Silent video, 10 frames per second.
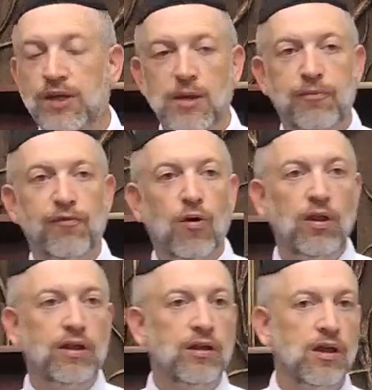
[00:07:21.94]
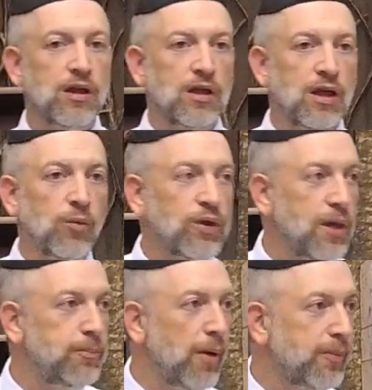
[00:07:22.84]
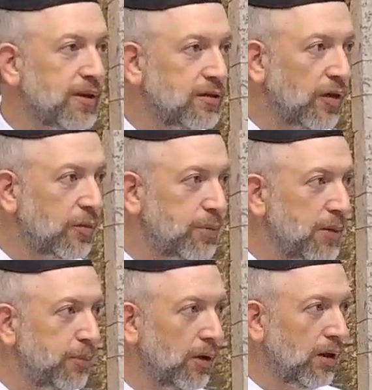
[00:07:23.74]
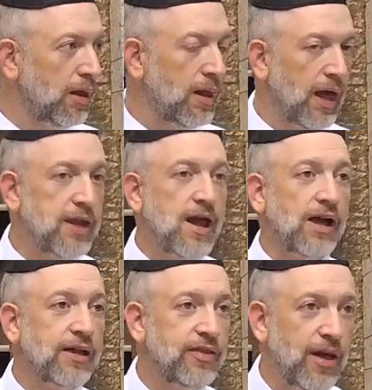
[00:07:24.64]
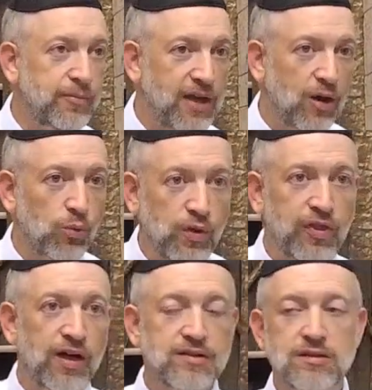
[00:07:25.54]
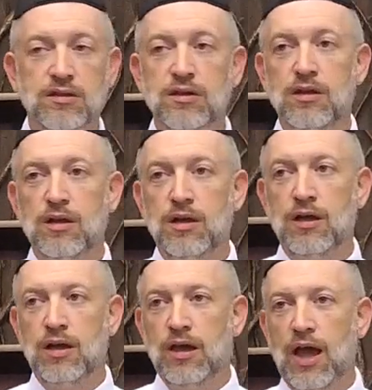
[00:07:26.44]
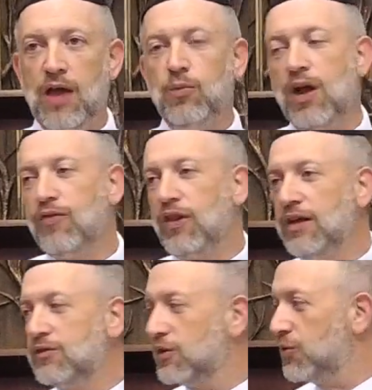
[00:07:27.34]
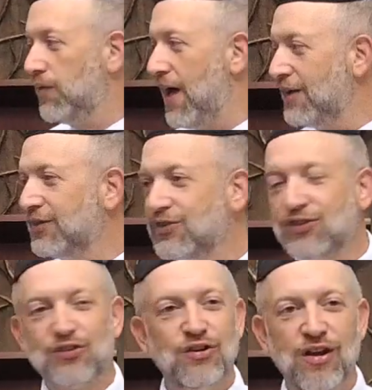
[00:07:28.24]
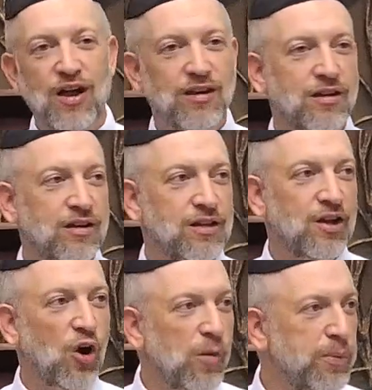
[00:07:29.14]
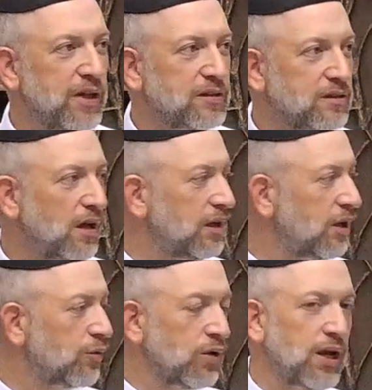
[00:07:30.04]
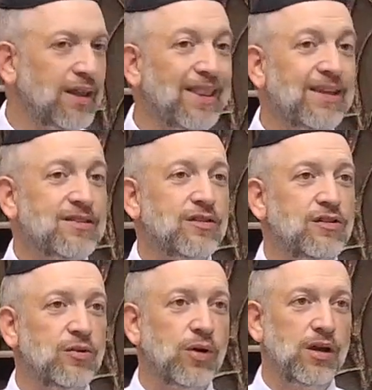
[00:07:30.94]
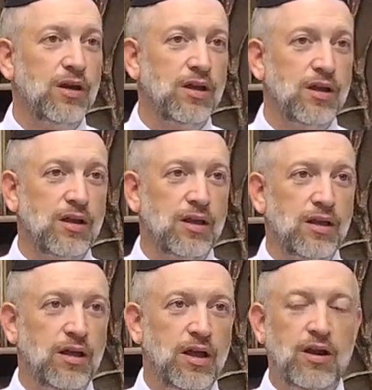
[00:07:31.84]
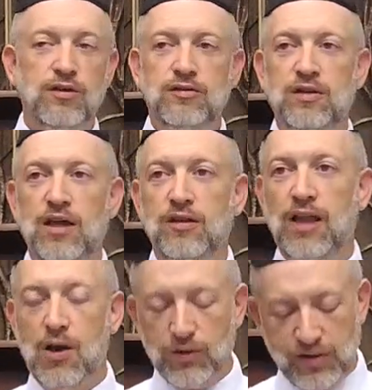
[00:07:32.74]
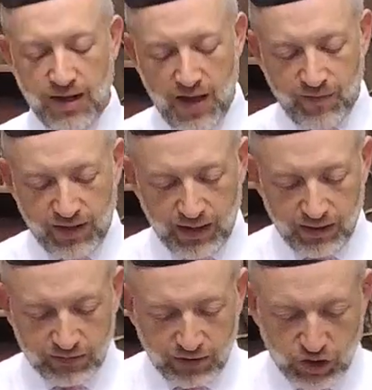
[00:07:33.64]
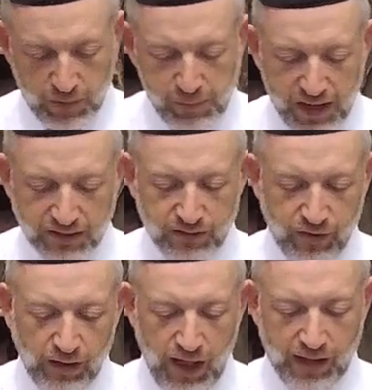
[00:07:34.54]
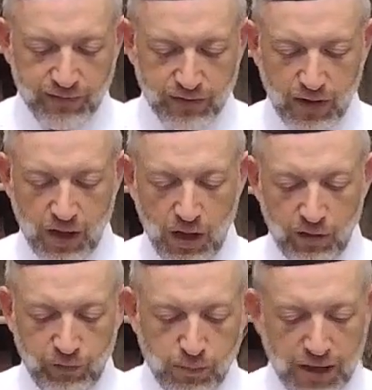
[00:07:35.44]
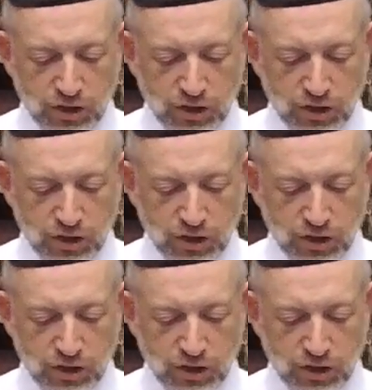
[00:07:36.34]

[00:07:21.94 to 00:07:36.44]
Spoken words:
keep falling and we keep bumping into other people and knocking them down with us. And we have the light switch, we have access, just turn it on. Open it, study it, read it, listen to it. And understand, allow it to navigate. It's the GPS of our lives. The